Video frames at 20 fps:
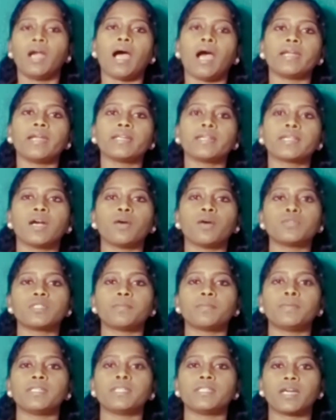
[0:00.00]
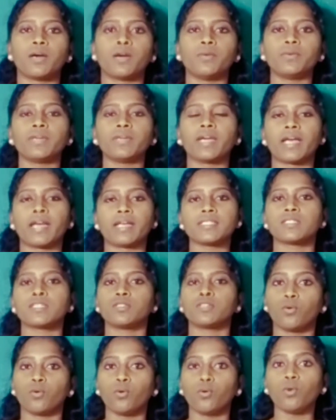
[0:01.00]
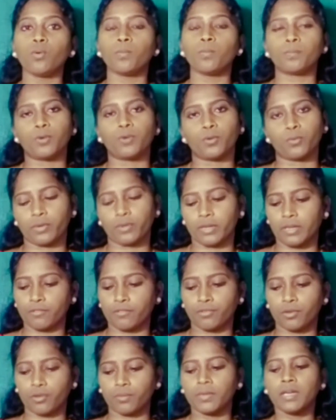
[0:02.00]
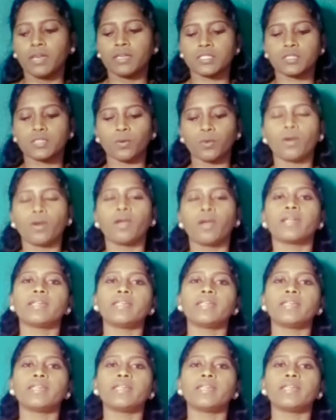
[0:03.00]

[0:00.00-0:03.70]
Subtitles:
Uncountable noun has no plural form. So